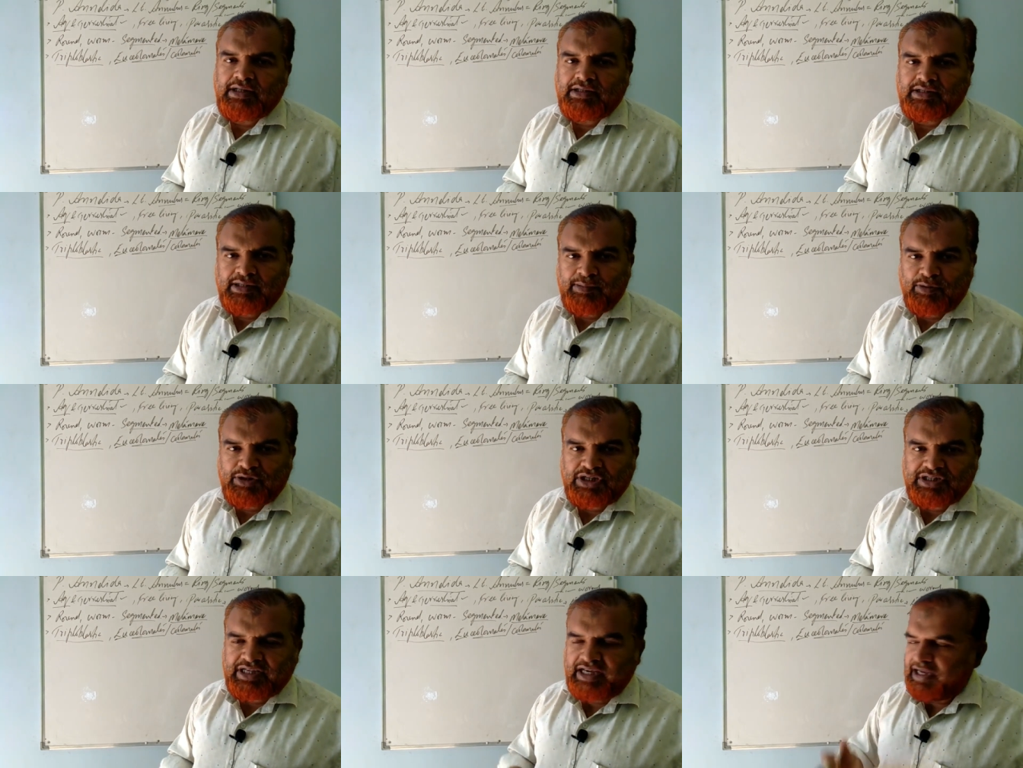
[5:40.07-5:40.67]
They
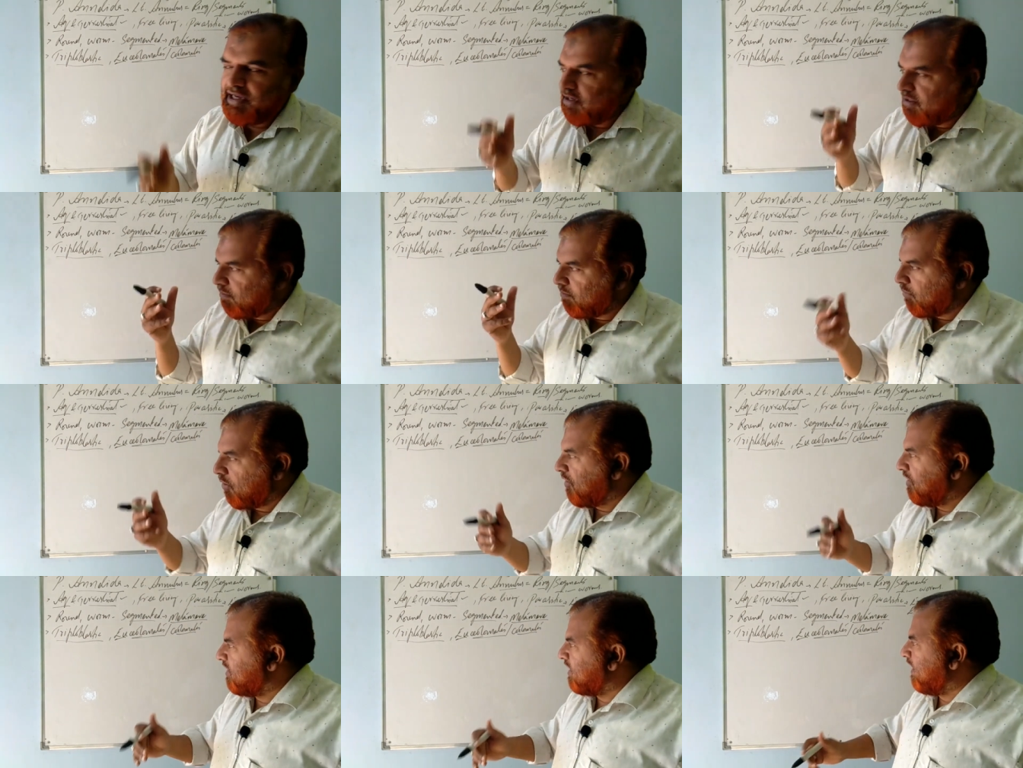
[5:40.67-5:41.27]
possess a
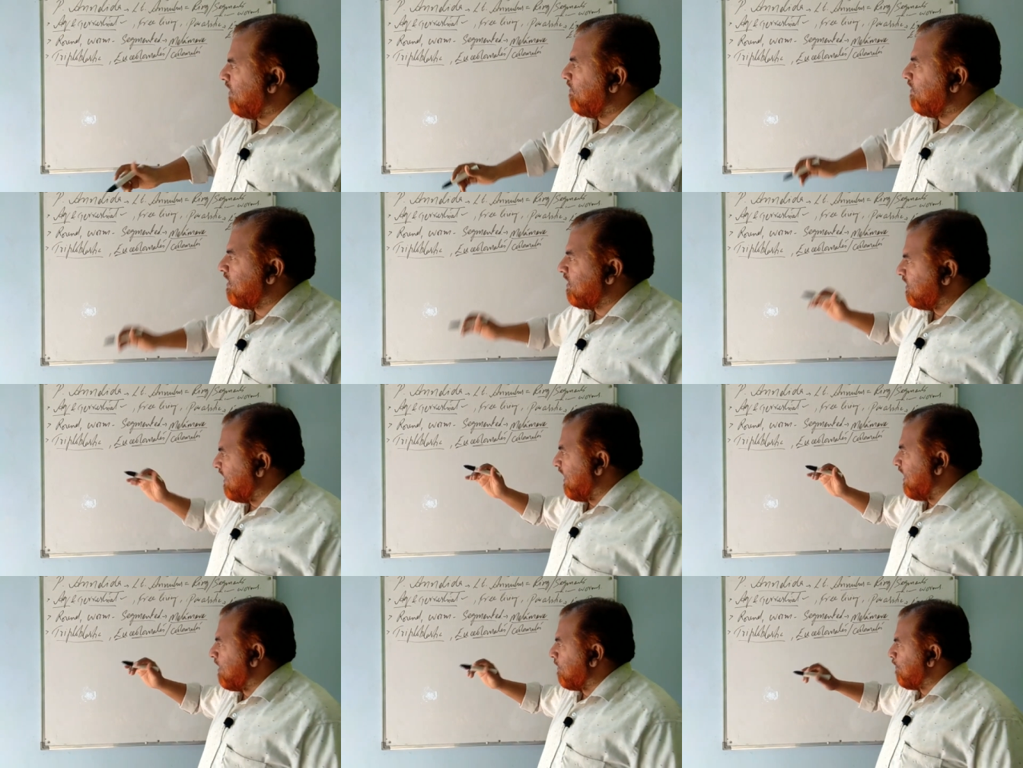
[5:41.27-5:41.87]
body cavity.
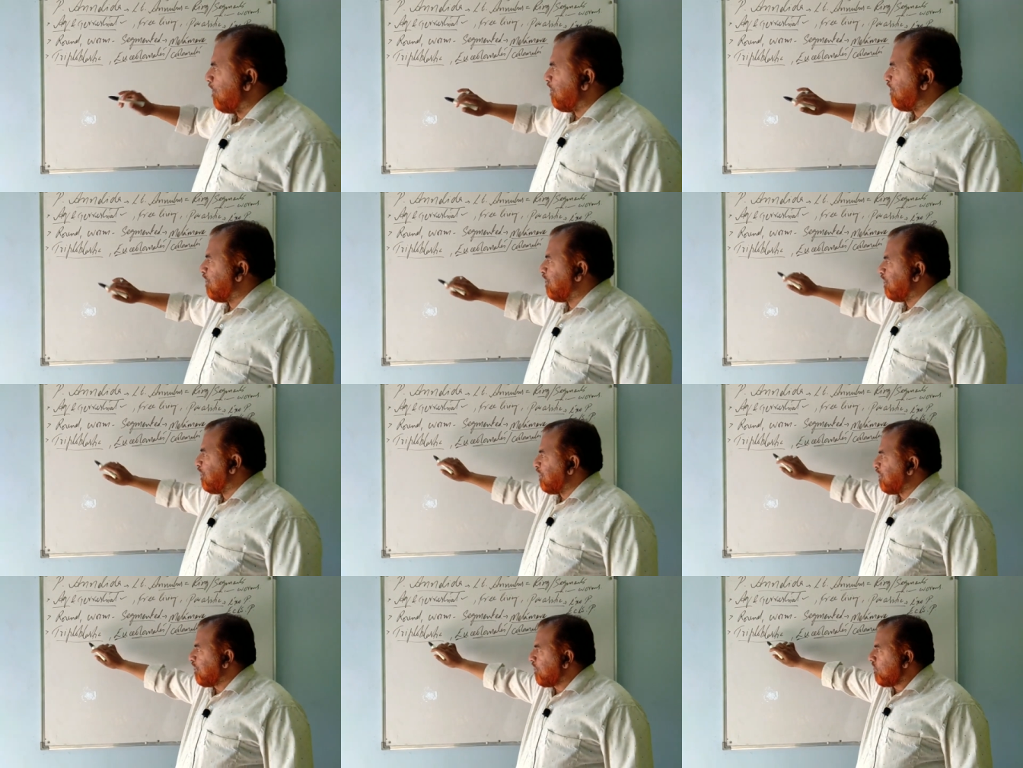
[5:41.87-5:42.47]
They
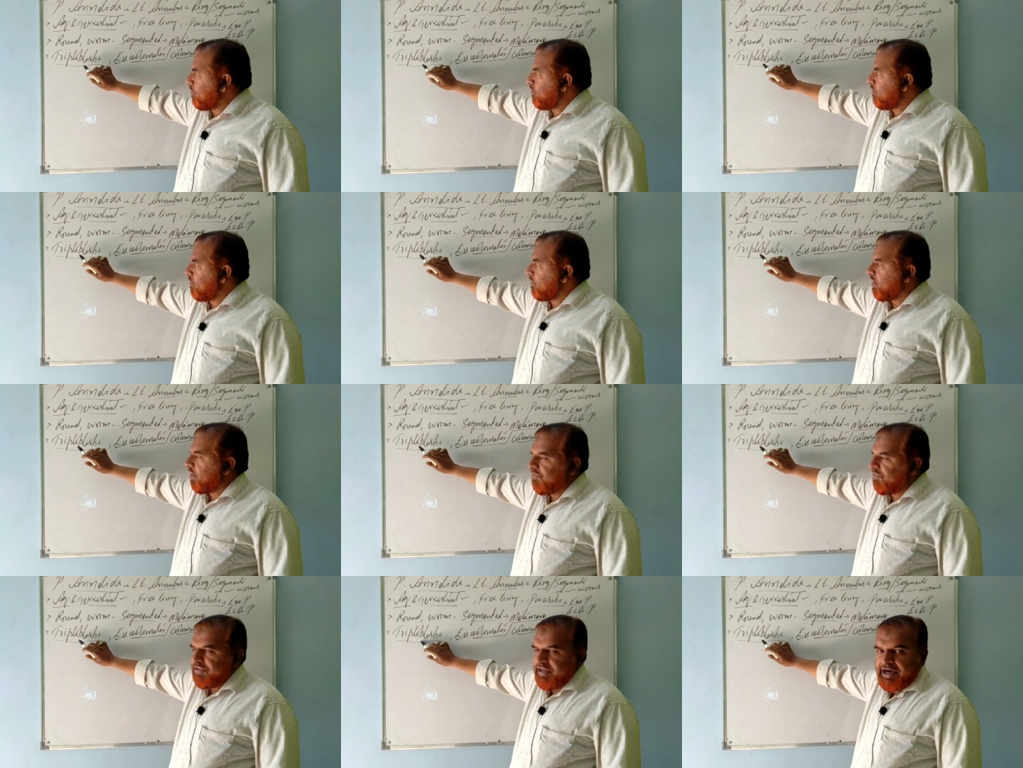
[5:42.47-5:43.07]
are
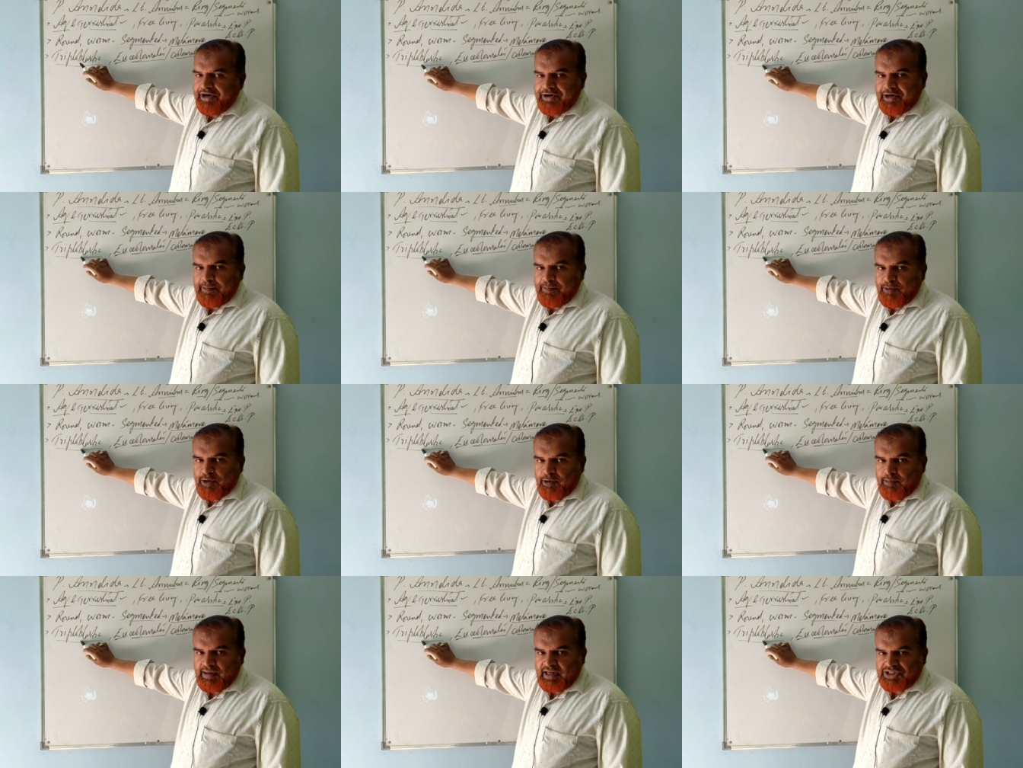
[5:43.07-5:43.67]

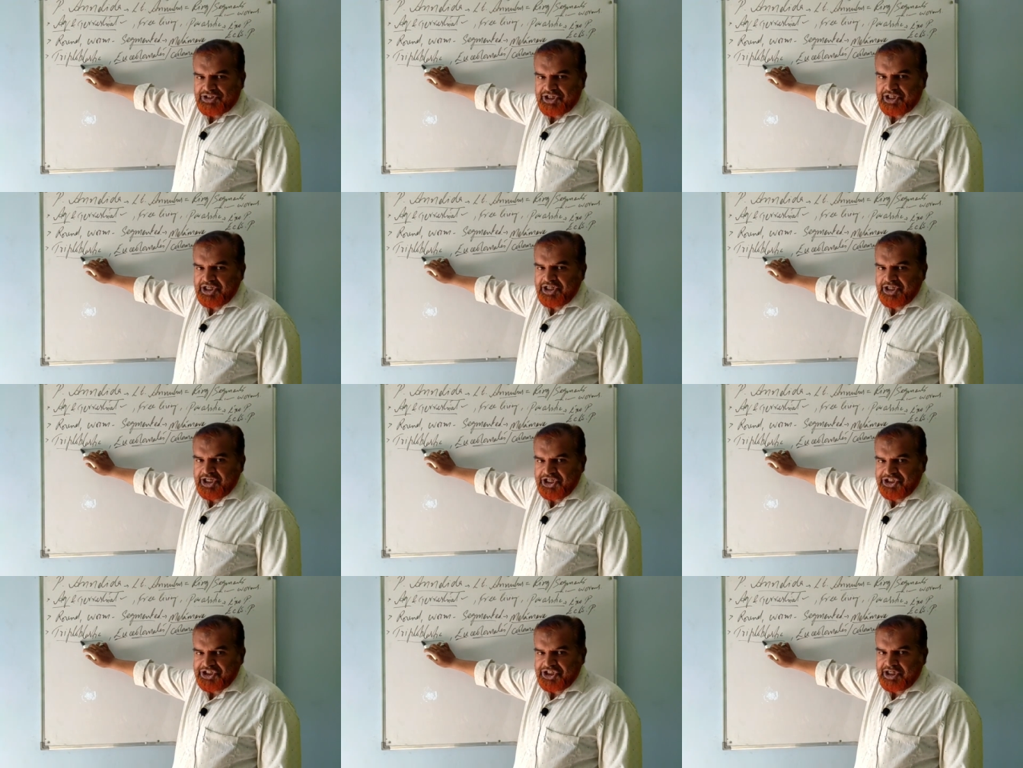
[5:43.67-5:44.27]
triploblastic
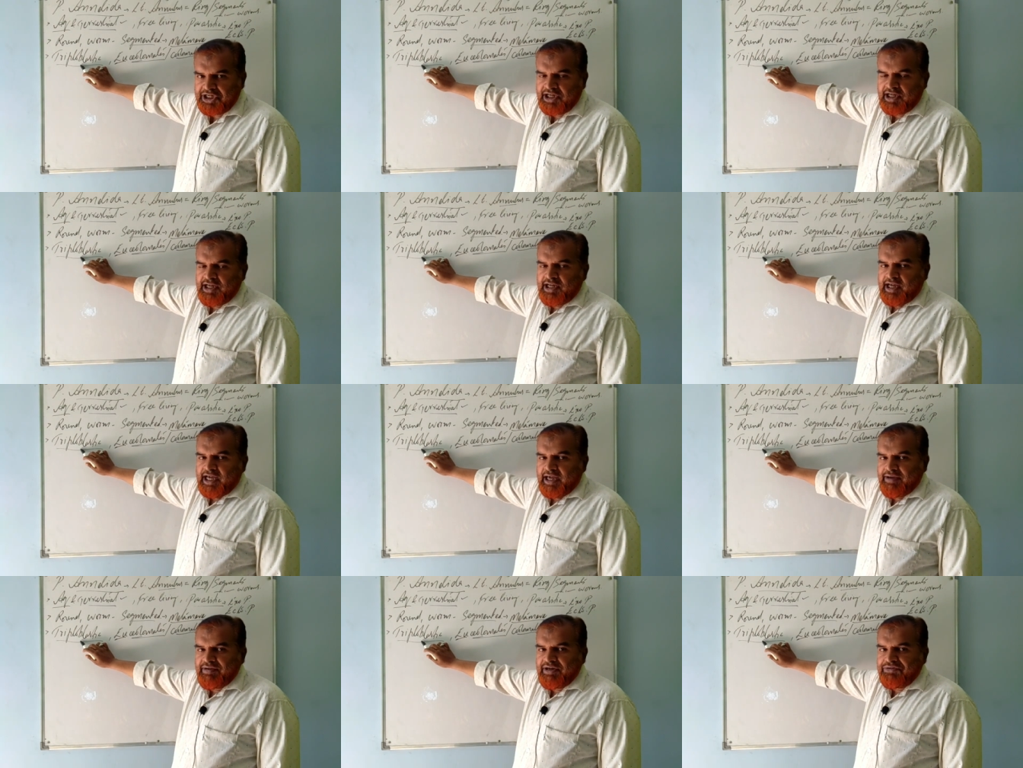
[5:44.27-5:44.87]
in
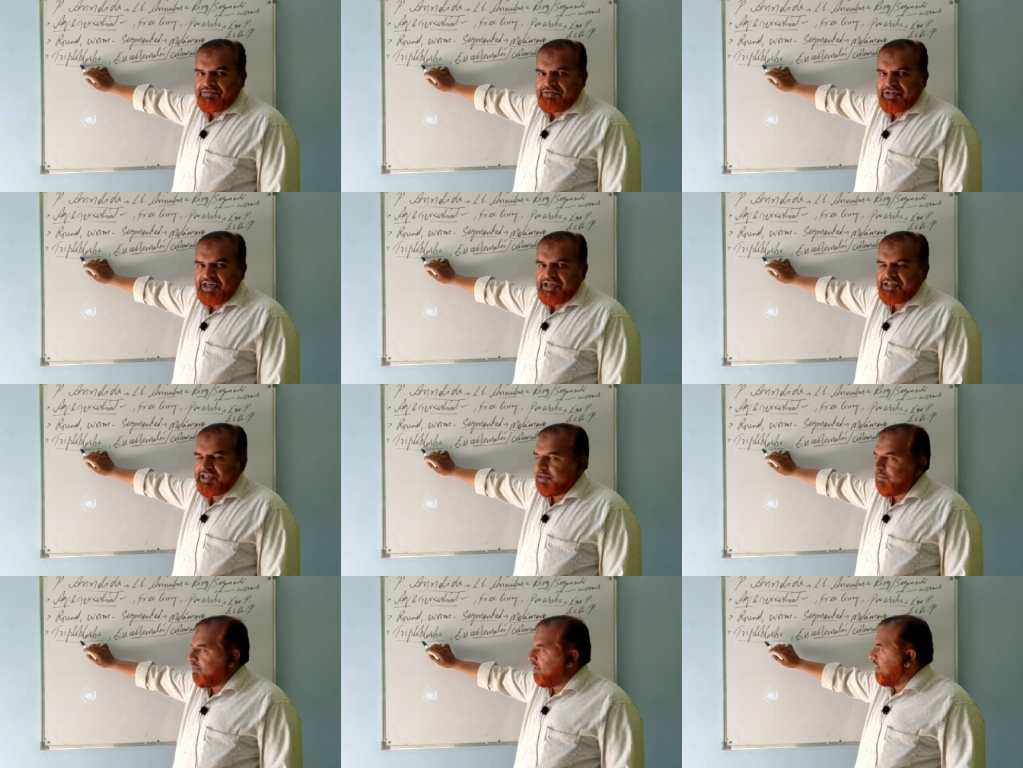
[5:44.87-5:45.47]
nature, having
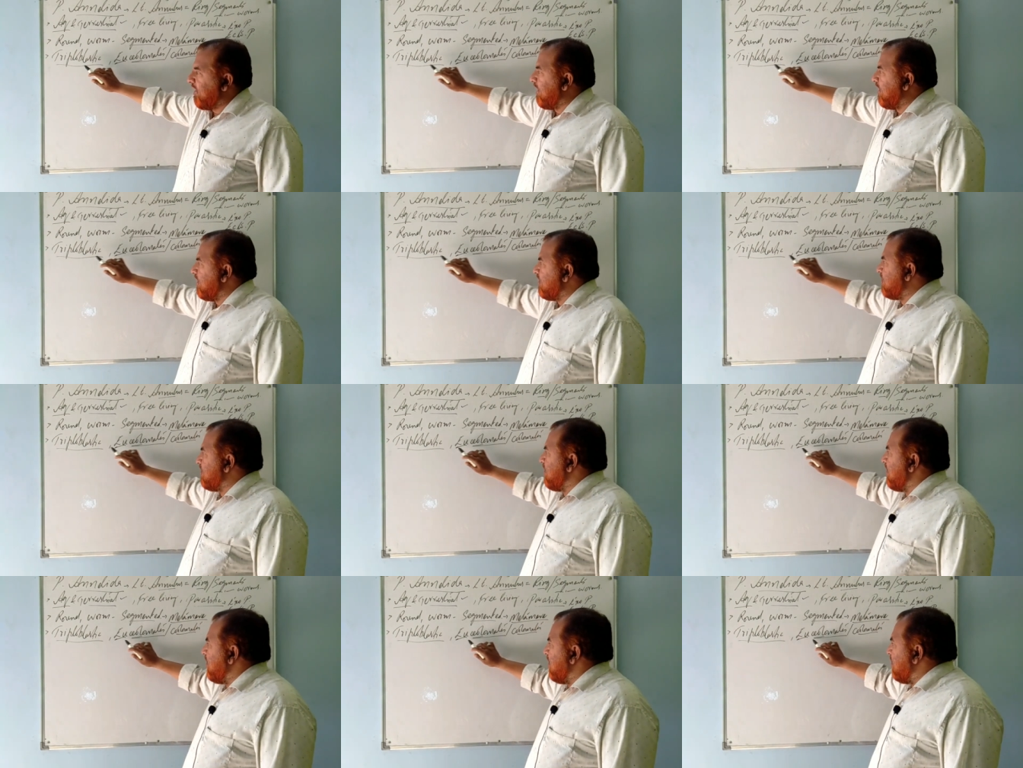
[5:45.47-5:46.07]
3 germ layers.